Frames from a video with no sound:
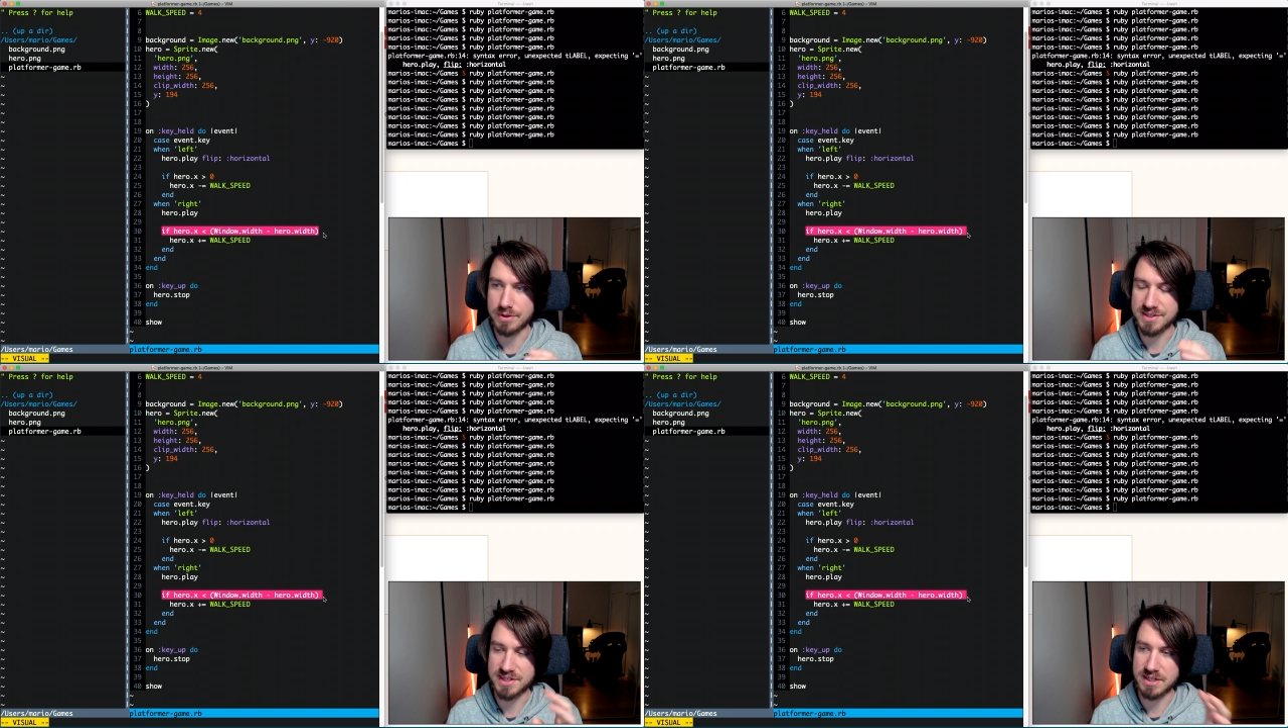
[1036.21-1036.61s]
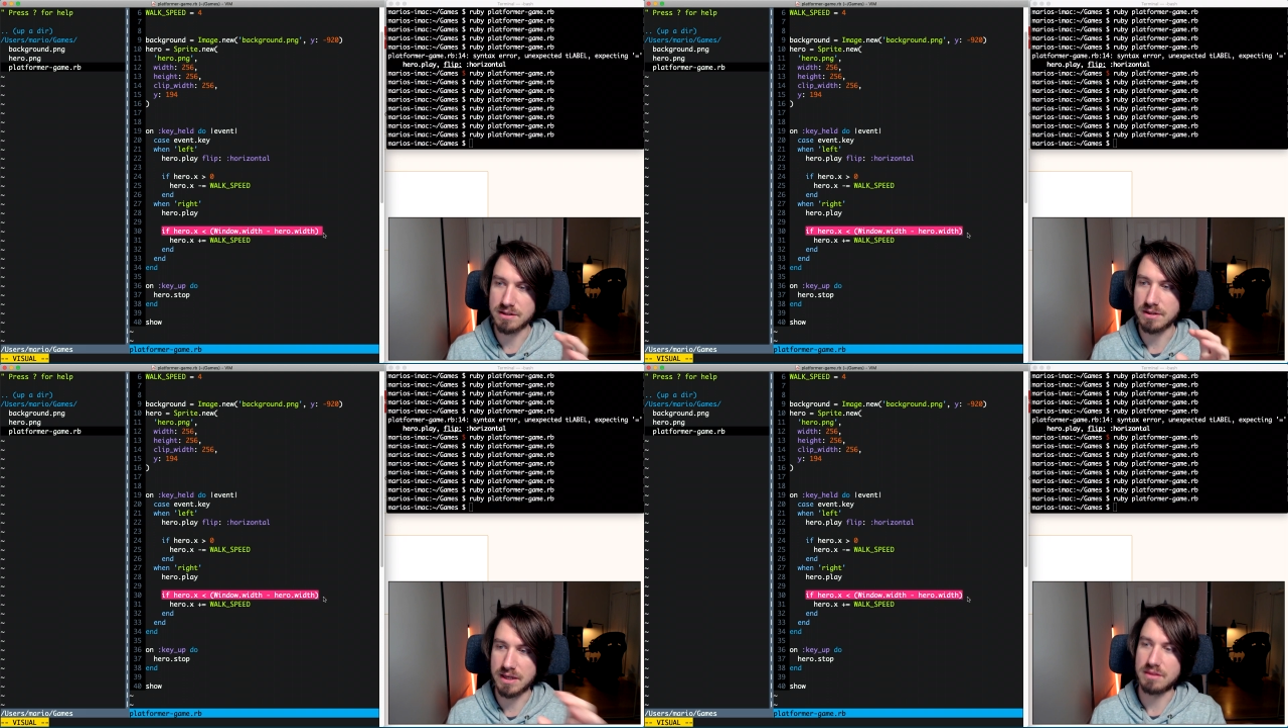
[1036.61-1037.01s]
is
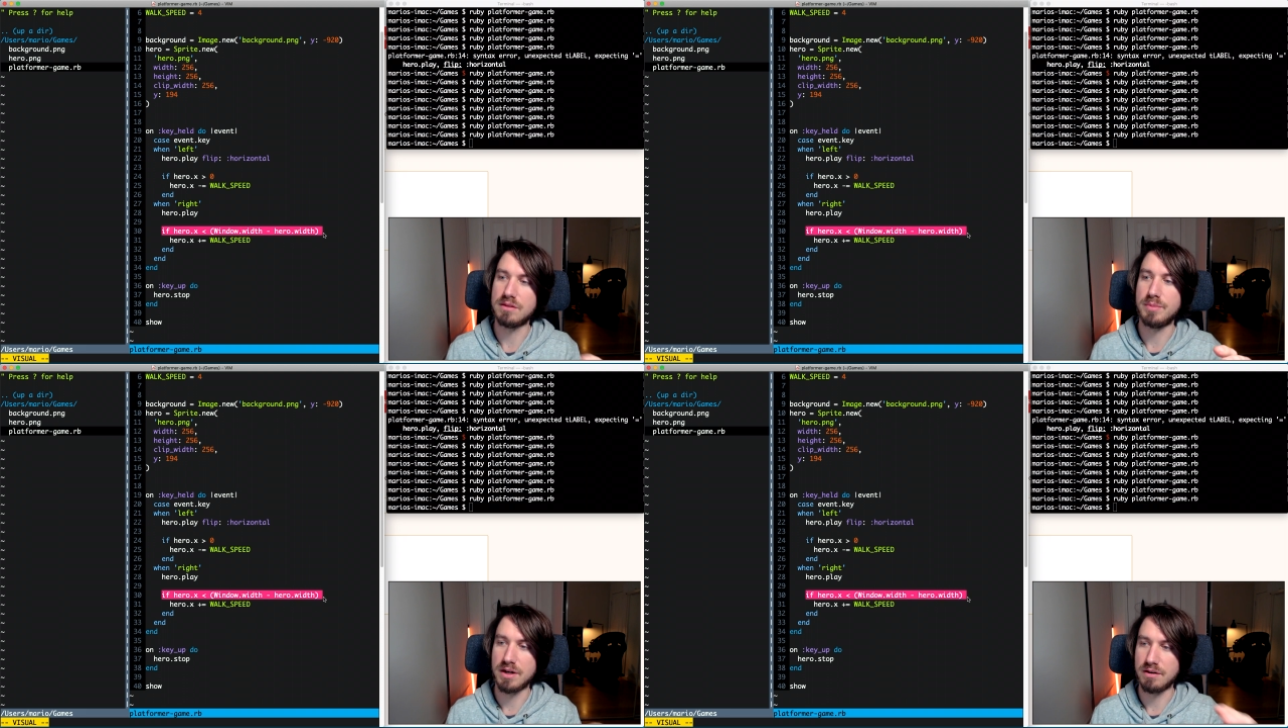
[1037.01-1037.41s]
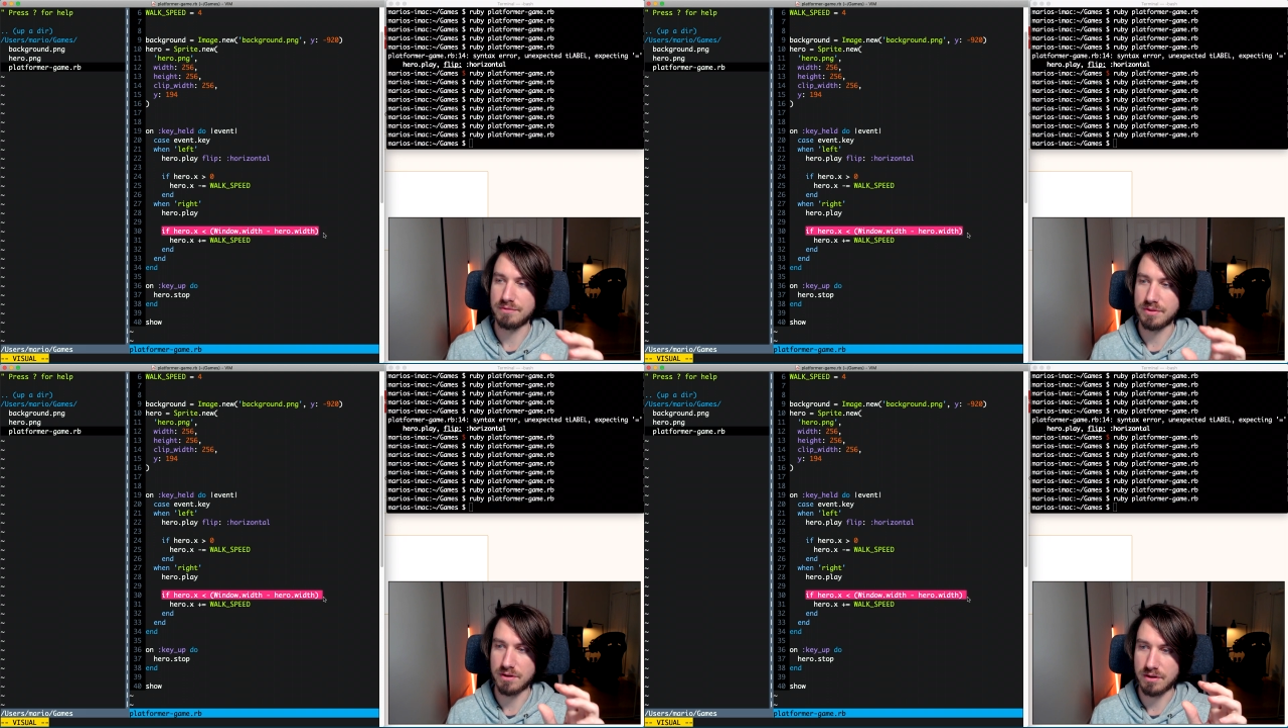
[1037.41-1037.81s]
still in the middle
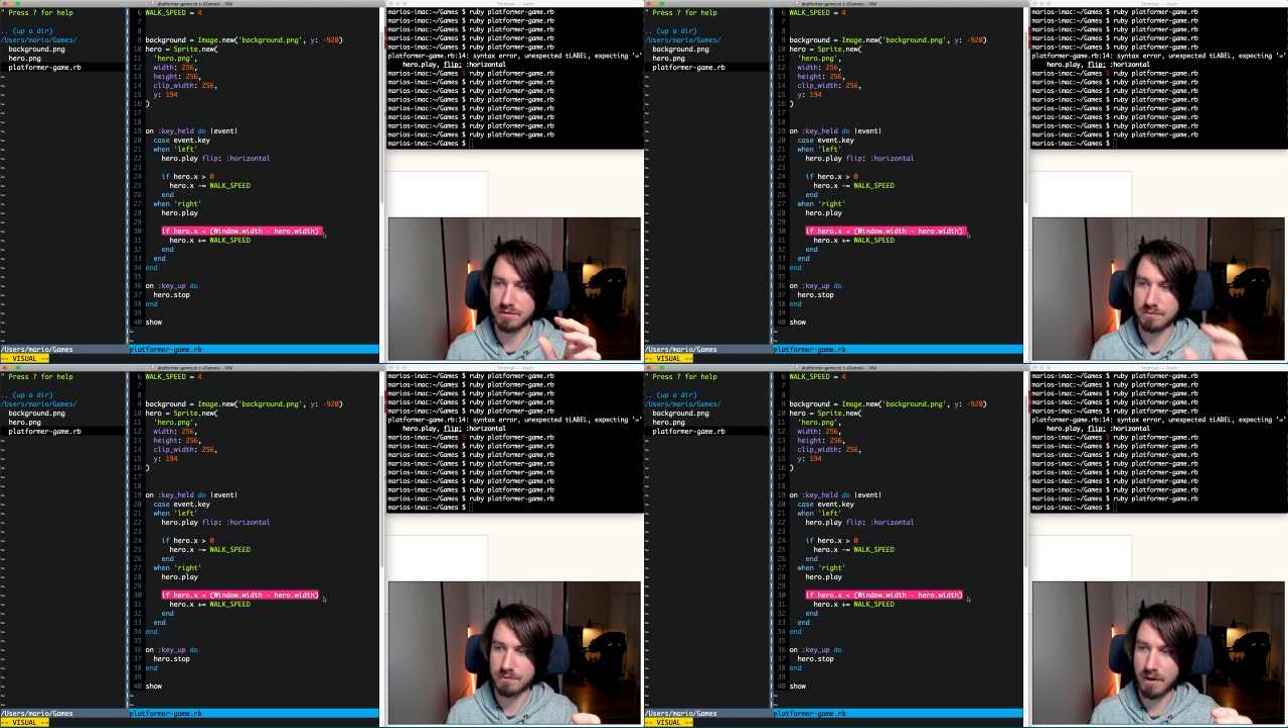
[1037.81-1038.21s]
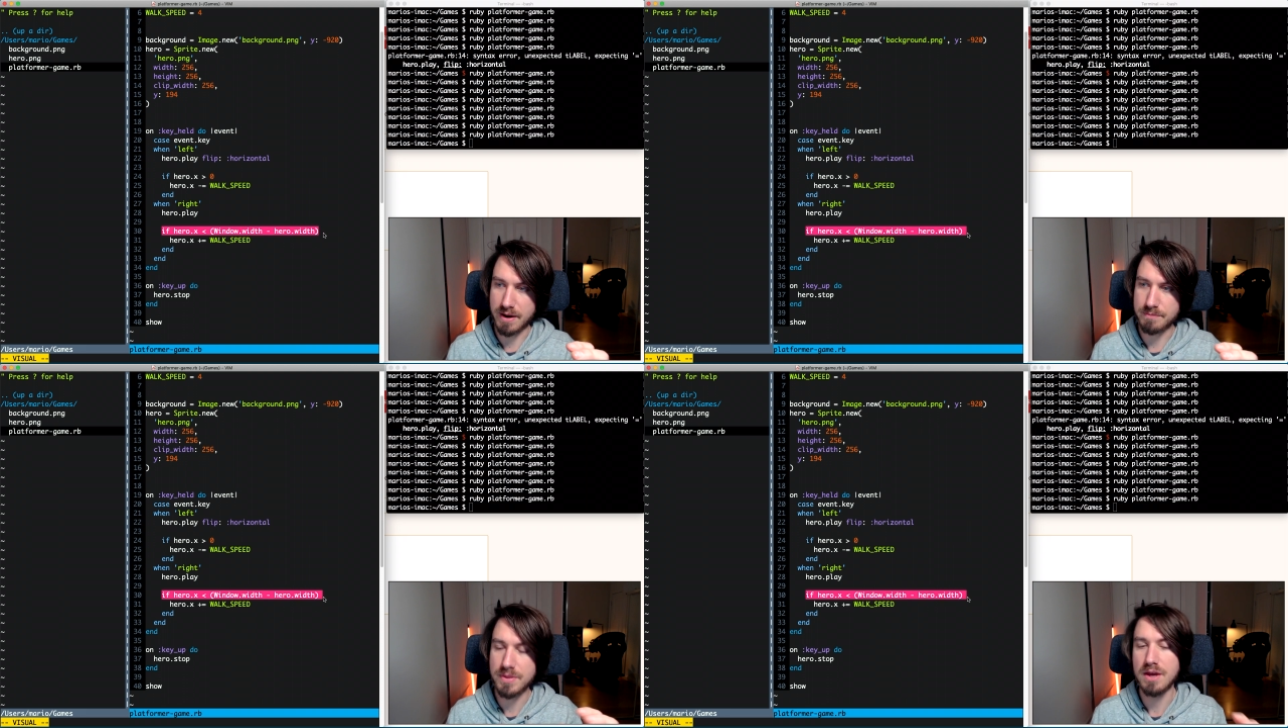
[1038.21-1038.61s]
of the
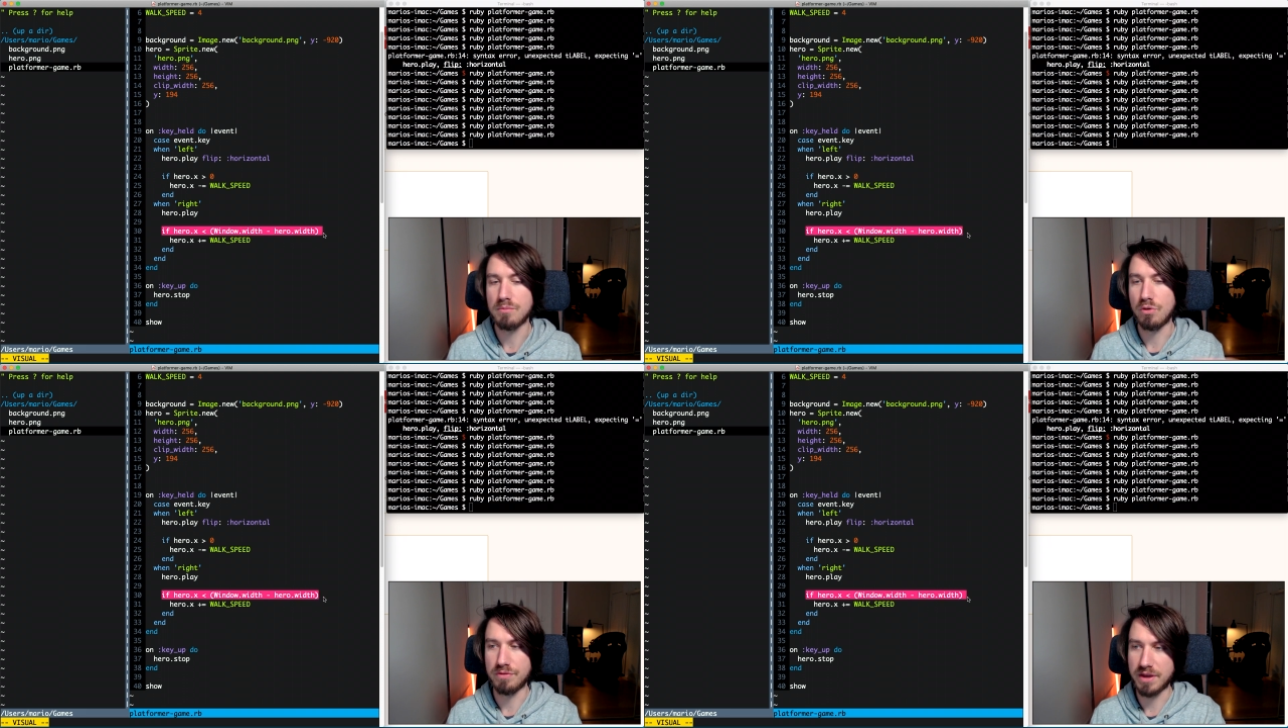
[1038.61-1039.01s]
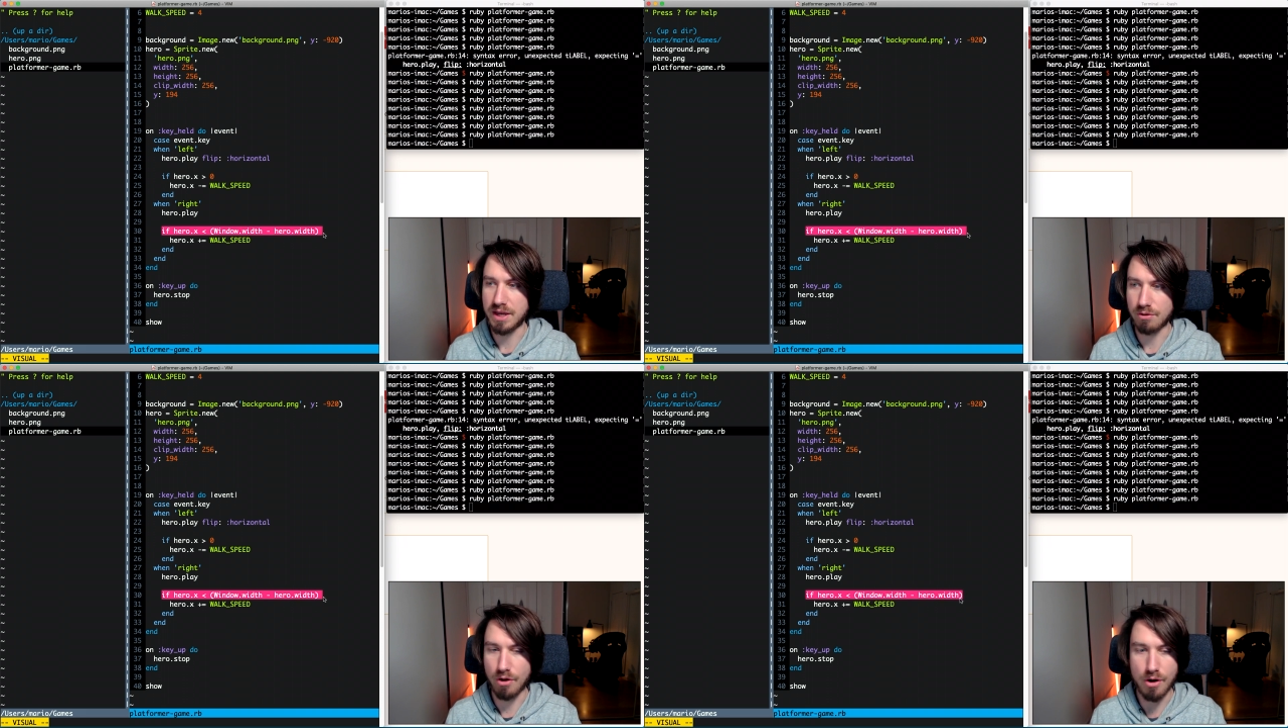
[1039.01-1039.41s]
frame, move the
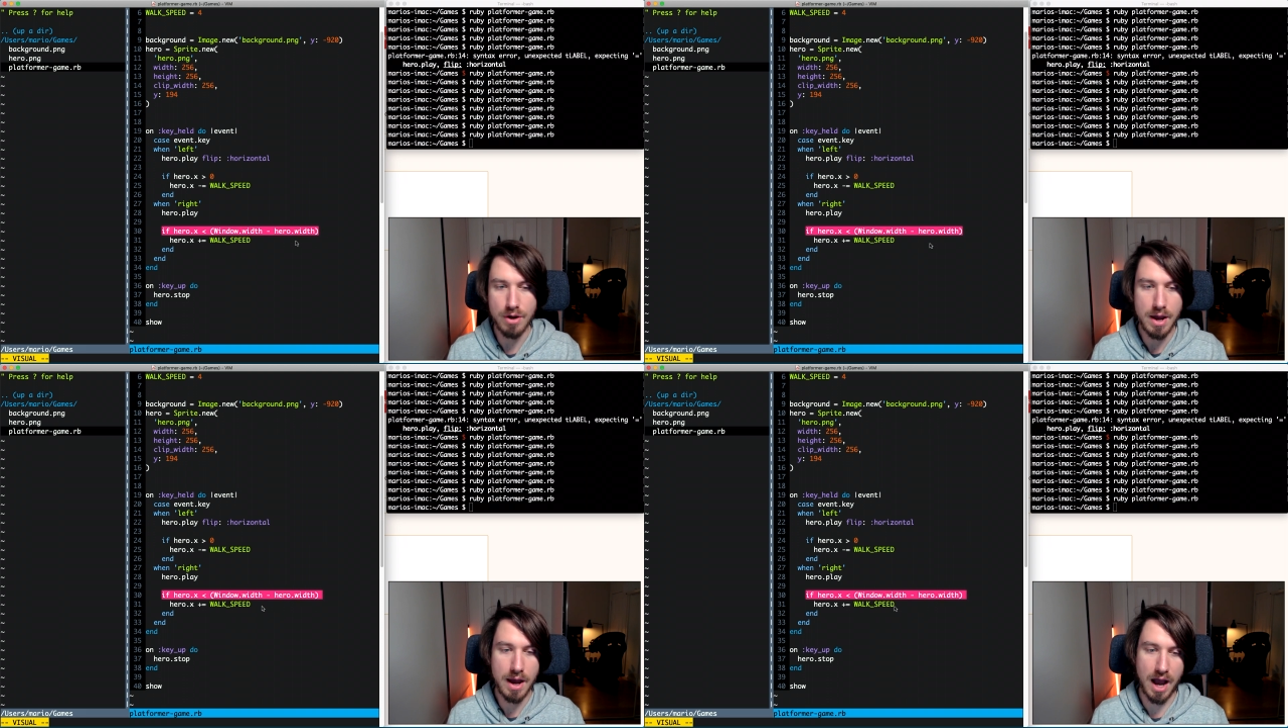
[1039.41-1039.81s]
hero,